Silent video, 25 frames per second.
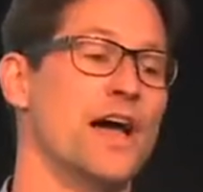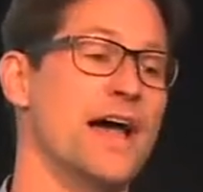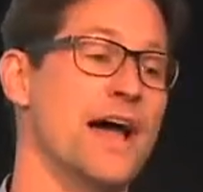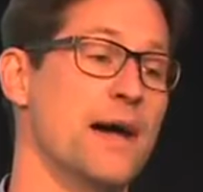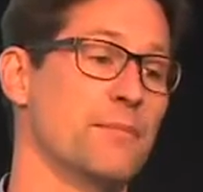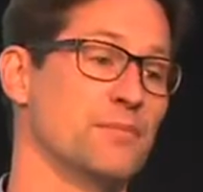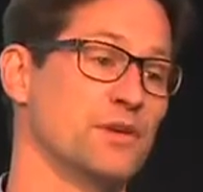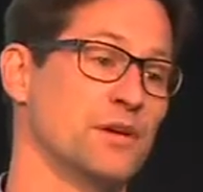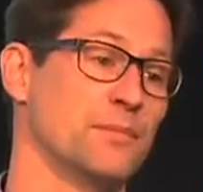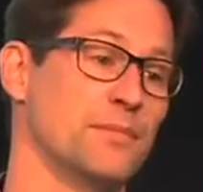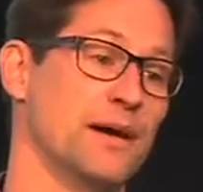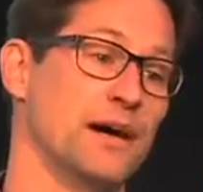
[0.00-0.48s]

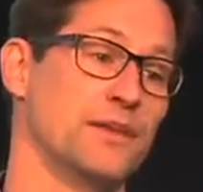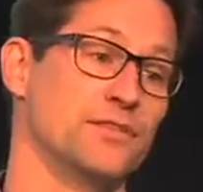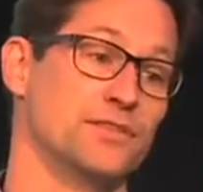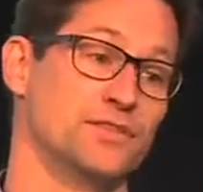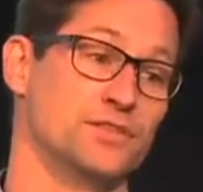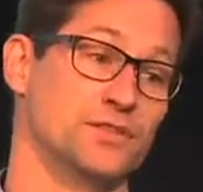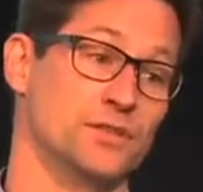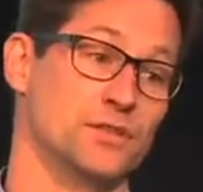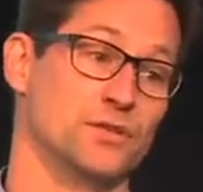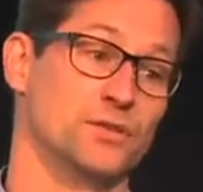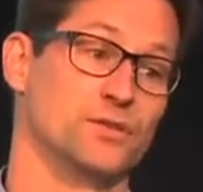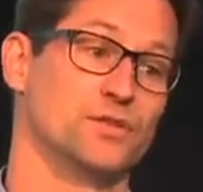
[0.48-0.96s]
happy about the
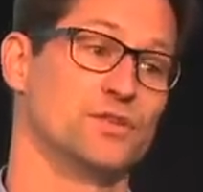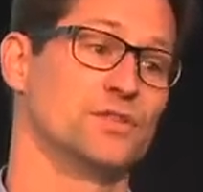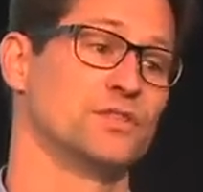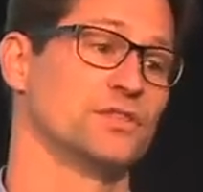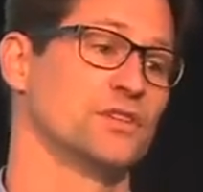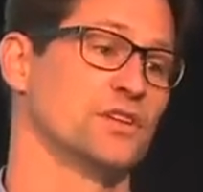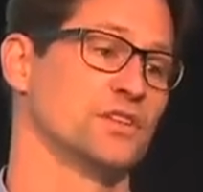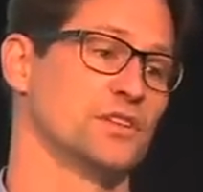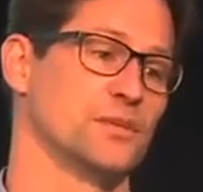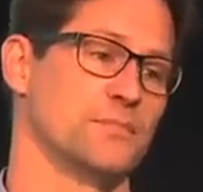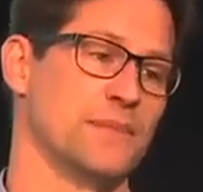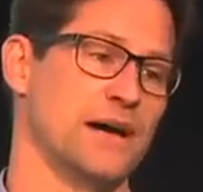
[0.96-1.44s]
solution,
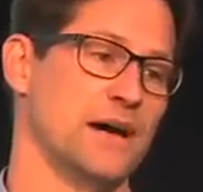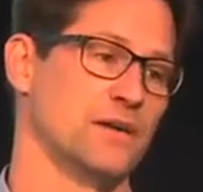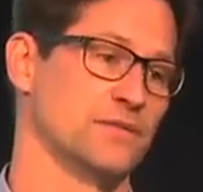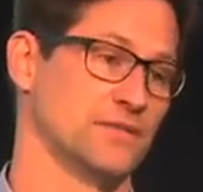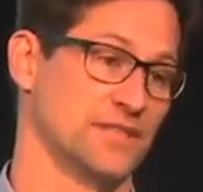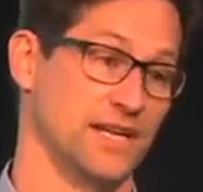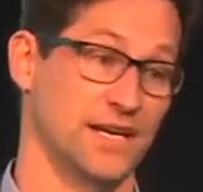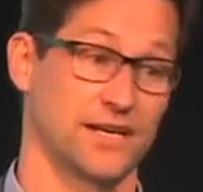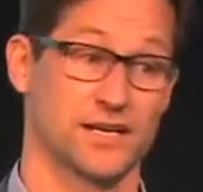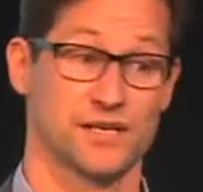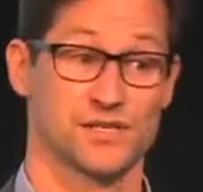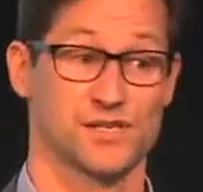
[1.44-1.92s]
so it's
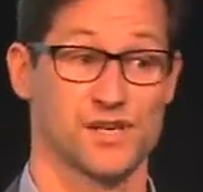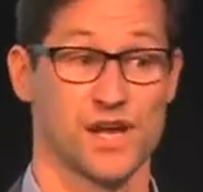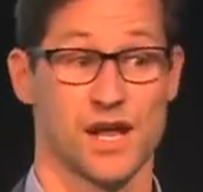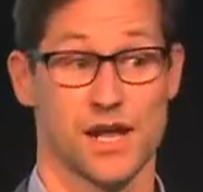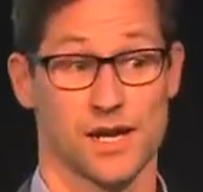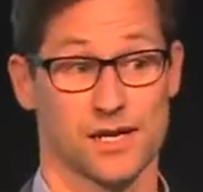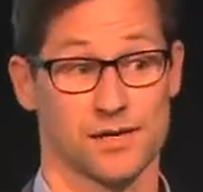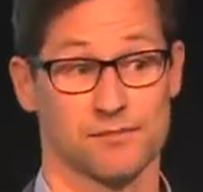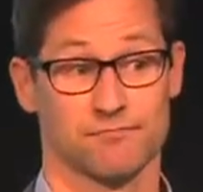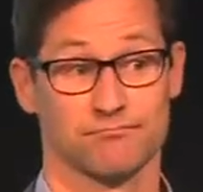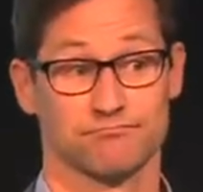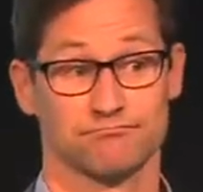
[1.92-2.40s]
about data
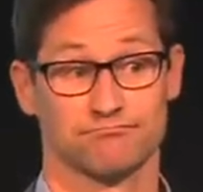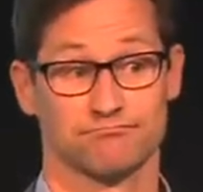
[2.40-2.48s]
sharing.